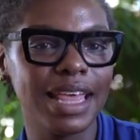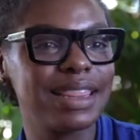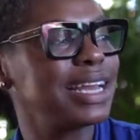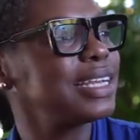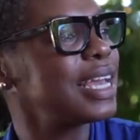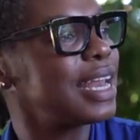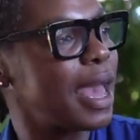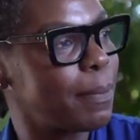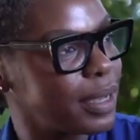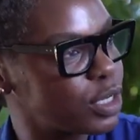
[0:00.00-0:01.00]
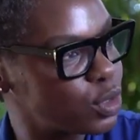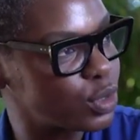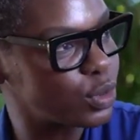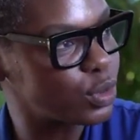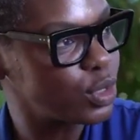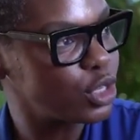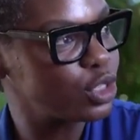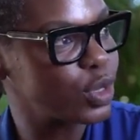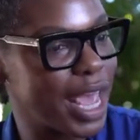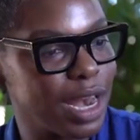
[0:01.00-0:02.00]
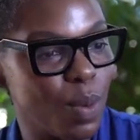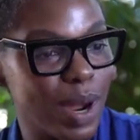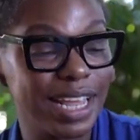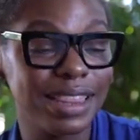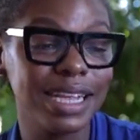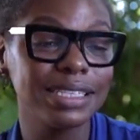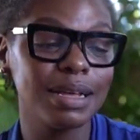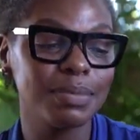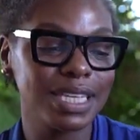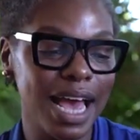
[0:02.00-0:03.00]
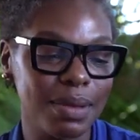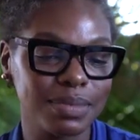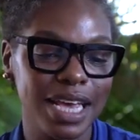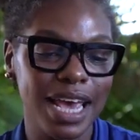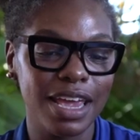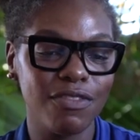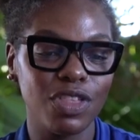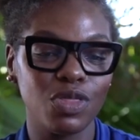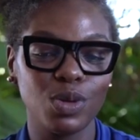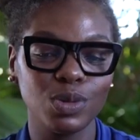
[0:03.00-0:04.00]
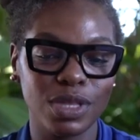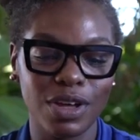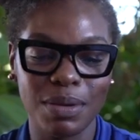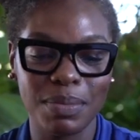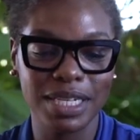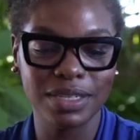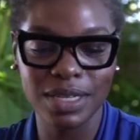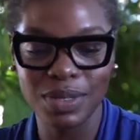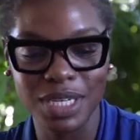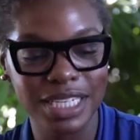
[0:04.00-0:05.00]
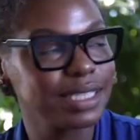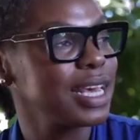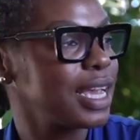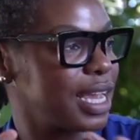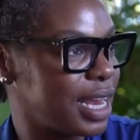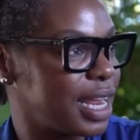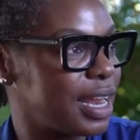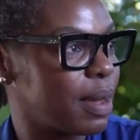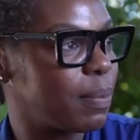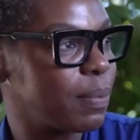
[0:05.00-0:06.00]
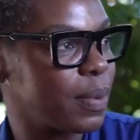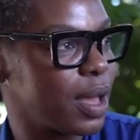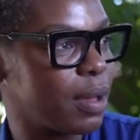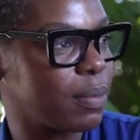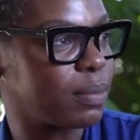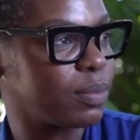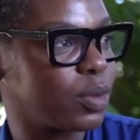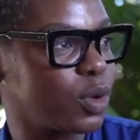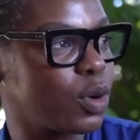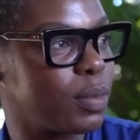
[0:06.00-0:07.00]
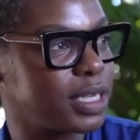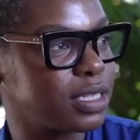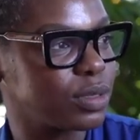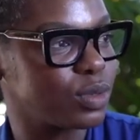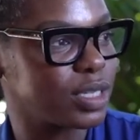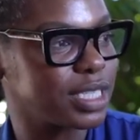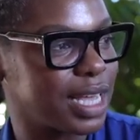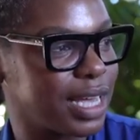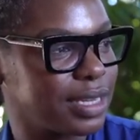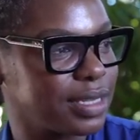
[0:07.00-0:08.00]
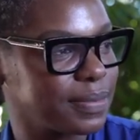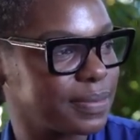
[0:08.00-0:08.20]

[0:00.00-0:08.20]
and that it can happen to to anyone, and that sometimes even those without a mental illness can end up um, committing suicide.